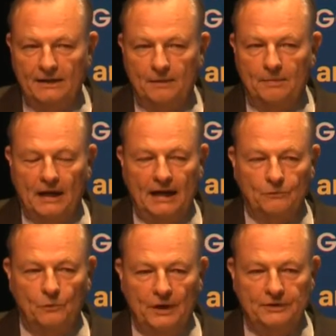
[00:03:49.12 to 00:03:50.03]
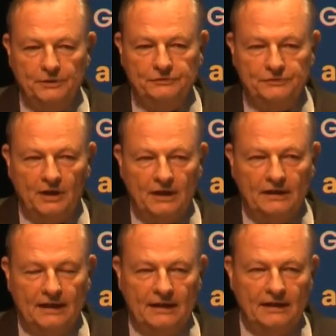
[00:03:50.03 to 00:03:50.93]
But when you start
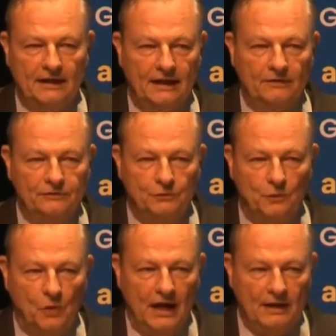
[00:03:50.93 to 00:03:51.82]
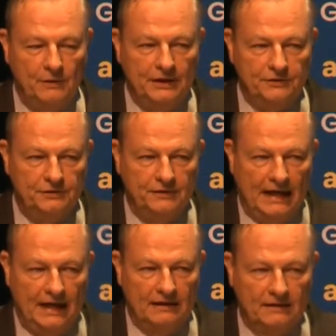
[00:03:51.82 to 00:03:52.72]
getting down to why we do
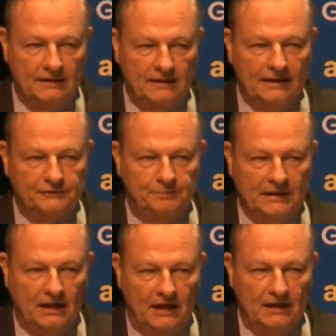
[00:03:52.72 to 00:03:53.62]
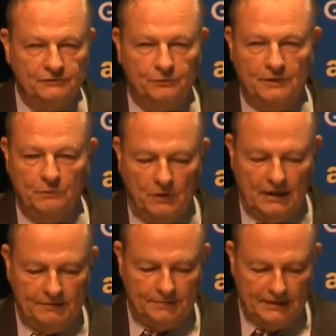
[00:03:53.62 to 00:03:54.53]
that, it's because we
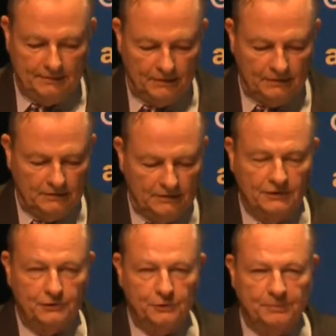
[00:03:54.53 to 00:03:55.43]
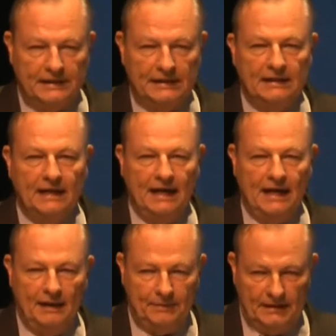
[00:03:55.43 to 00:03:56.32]
want people to be
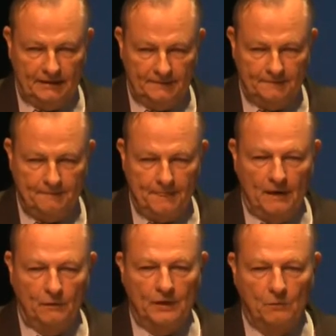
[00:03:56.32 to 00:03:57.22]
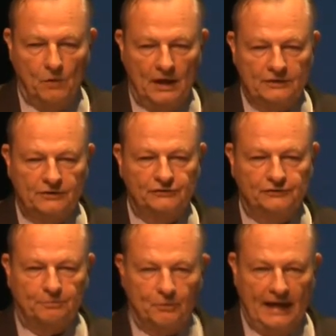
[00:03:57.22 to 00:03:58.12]
happy. We want to
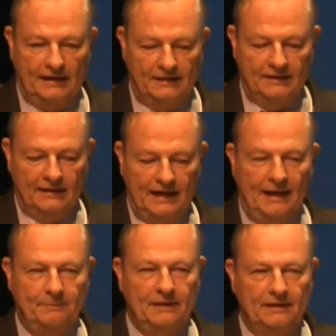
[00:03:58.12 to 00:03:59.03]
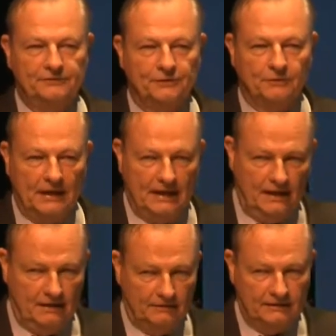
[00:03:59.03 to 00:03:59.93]
spread happiness
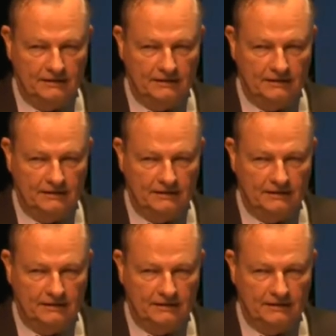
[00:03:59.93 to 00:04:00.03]
around.